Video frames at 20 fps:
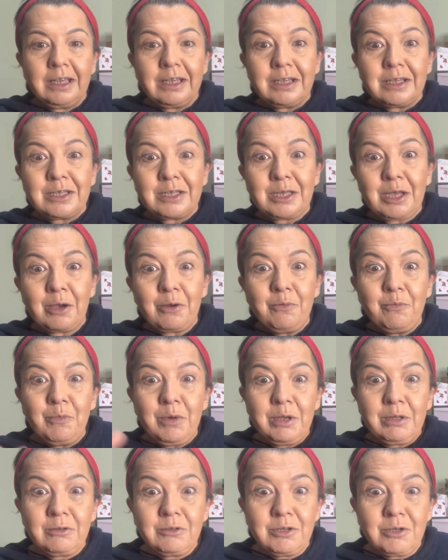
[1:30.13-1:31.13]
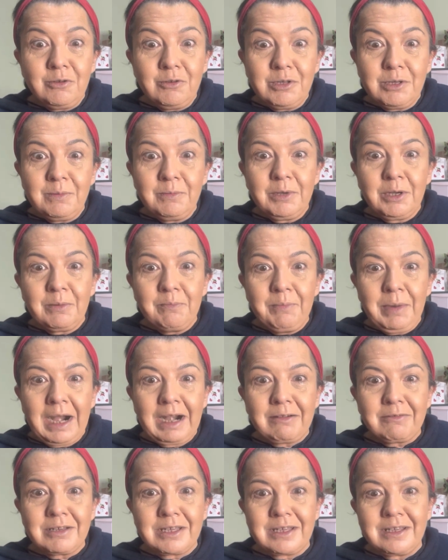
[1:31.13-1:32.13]
So we'll do some
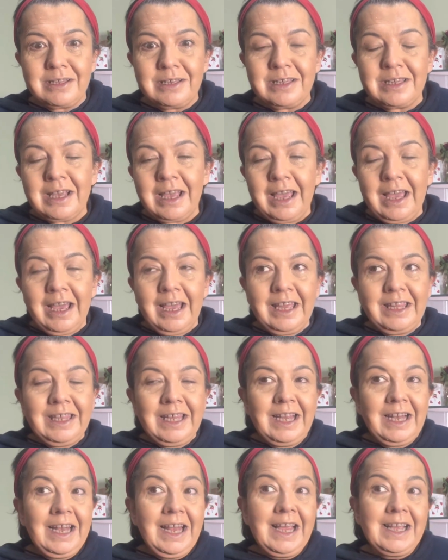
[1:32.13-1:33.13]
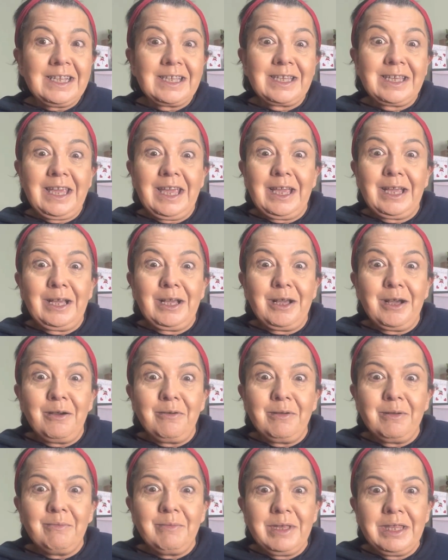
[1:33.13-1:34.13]
comparisons and then let's get
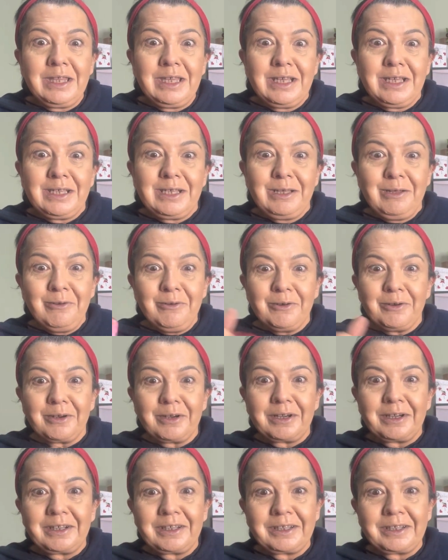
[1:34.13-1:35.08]
going with this look.